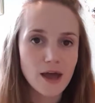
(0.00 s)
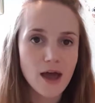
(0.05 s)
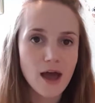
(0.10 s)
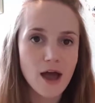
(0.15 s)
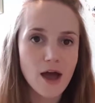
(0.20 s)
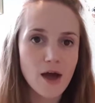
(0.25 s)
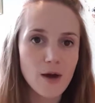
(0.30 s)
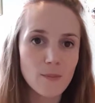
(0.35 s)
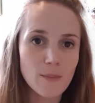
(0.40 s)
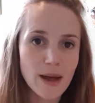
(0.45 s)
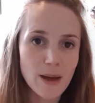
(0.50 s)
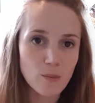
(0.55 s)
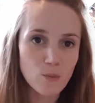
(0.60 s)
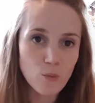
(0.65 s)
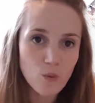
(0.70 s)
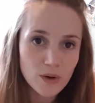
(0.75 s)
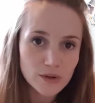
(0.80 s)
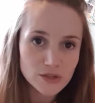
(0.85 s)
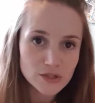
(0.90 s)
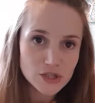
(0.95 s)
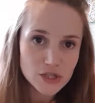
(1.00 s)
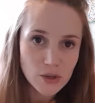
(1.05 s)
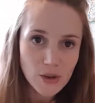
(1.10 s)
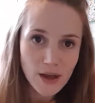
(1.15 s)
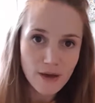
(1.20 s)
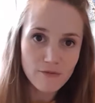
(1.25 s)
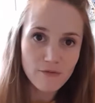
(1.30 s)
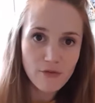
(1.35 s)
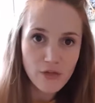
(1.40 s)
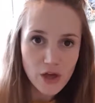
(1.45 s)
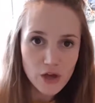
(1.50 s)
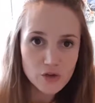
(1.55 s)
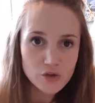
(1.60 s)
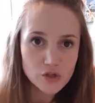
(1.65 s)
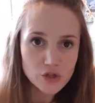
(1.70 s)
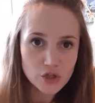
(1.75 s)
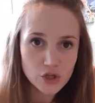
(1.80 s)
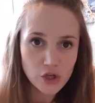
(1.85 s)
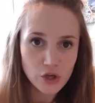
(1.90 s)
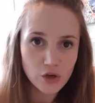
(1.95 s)
And once you have
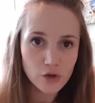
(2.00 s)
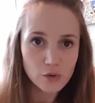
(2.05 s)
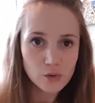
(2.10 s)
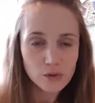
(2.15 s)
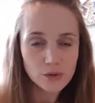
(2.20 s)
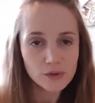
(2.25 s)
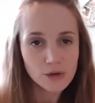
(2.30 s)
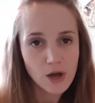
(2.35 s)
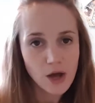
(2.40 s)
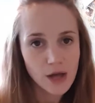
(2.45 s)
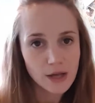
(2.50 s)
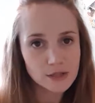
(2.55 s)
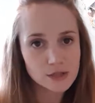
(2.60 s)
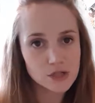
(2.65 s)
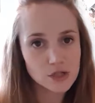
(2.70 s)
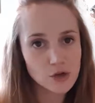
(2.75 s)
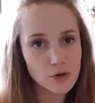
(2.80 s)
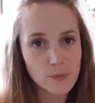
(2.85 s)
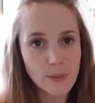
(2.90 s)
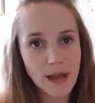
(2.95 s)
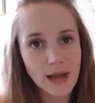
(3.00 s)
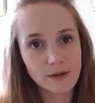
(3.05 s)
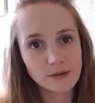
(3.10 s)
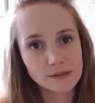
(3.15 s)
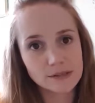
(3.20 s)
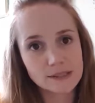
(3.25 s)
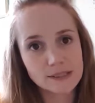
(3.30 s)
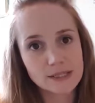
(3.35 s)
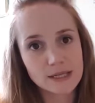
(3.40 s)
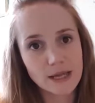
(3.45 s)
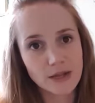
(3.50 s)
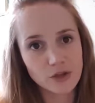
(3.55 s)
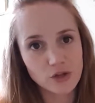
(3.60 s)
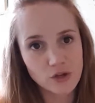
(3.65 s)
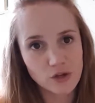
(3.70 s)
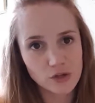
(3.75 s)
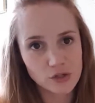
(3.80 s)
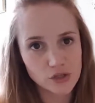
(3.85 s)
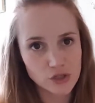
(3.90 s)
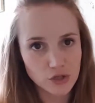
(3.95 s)
those two under your belt and you
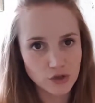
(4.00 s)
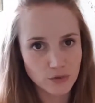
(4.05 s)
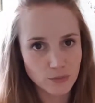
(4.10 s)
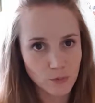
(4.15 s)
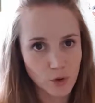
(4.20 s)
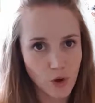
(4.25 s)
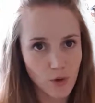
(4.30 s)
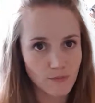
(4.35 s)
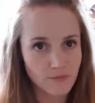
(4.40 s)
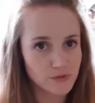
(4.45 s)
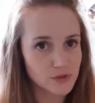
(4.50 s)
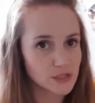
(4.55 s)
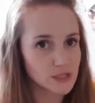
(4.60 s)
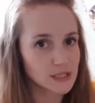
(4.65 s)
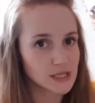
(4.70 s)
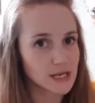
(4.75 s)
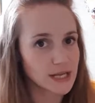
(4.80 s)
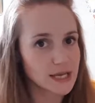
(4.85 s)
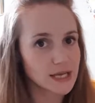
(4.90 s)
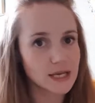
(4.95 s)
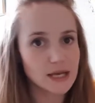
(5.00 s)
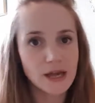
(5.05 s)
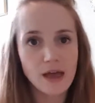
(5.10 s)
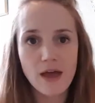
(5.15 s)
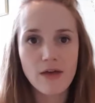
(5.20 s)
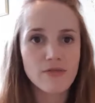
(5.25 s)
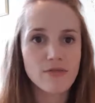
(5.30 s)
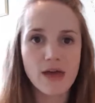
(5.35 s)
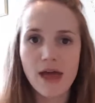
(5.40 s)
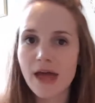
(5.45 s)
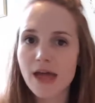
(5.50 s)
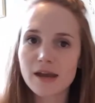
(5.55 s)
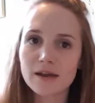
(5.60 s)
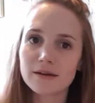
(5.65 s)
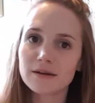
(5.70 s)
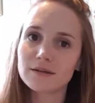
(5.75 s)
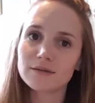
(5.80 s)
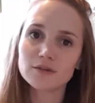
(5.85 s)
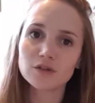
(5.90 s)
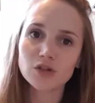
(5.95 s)
can do them confidently,
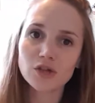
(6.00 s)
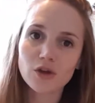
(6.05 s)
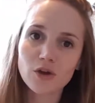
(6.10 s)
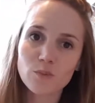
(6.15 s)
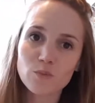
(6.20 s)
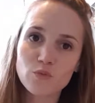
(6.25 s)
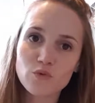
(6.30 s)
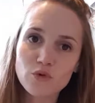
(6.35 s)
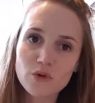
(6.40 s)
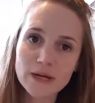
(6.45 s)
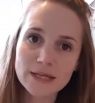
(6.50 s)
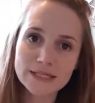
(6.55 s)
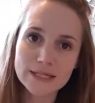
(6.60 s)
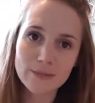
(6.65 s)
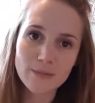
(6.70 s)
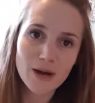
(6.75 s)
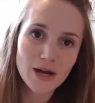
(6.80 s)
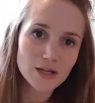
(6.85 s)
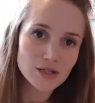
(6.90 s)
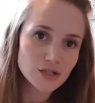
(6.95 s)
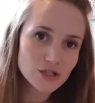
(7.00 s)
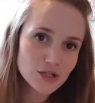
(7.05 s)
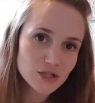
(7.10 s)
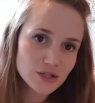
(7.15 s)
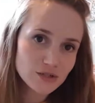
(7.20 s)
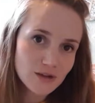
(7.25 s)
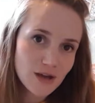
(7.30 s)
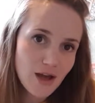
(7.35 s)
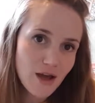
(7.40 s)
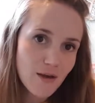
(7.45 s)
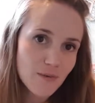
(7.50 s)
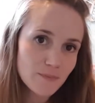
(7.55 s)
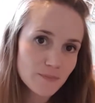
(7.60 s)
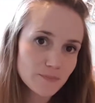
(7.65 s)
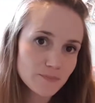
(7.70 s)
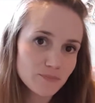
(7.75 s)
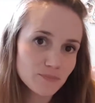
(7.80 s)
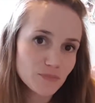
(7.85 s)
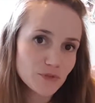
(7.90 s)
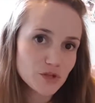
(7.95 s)
then you can pretty much
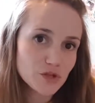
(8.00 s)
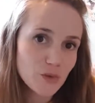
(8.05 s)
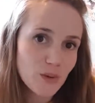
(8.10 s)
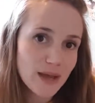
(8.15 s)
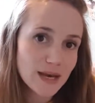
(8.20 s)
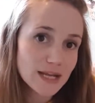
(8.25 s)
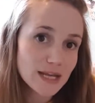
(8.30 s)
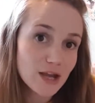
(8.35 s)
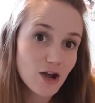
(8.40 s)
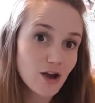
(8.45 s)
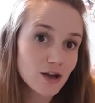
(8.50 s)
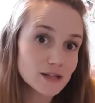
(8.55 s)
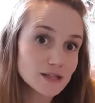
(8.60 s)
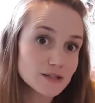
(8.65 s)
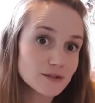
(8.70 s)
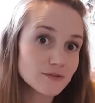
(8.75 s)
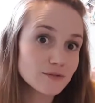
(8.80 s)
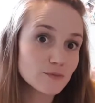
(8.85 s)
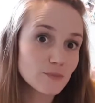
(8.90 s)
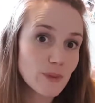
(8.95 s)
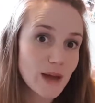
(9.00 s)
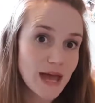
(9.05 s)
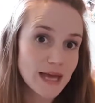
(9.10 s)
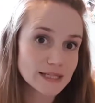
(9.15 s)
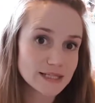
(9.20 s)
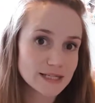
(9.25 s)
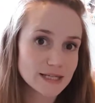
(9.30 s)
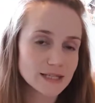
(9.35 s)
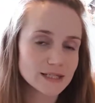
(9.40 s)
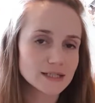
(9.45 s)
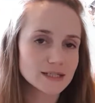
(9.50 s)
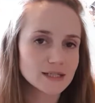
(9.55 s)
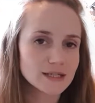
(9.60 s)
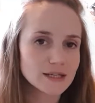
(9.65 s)
do any kind of pattern.